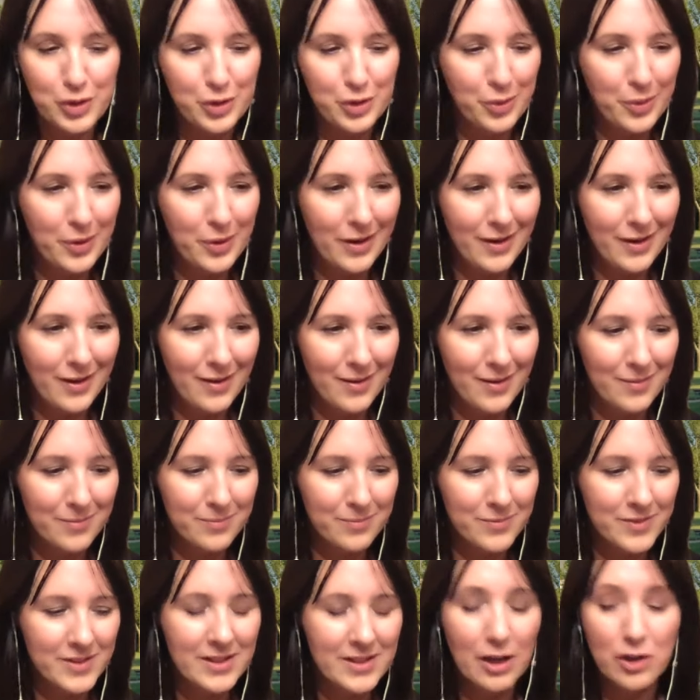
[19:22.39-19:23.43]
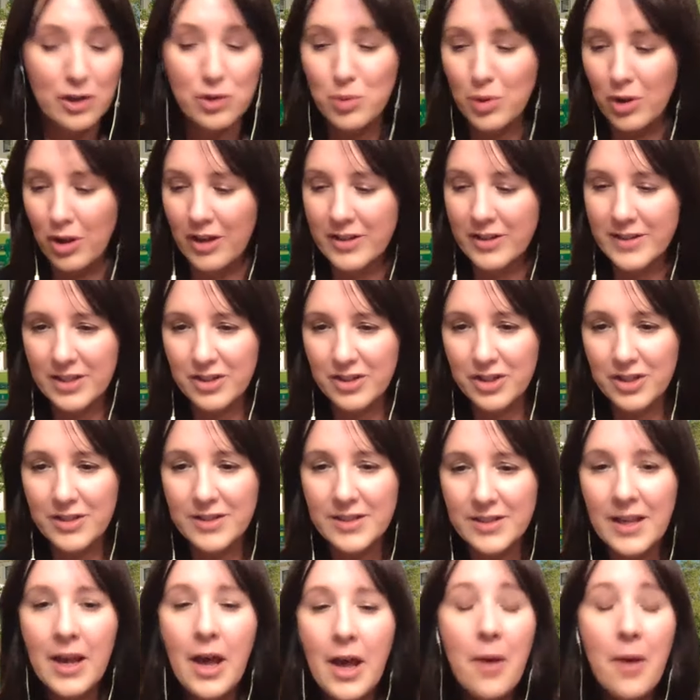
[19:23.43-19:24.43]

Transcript: to um, schedule auditions.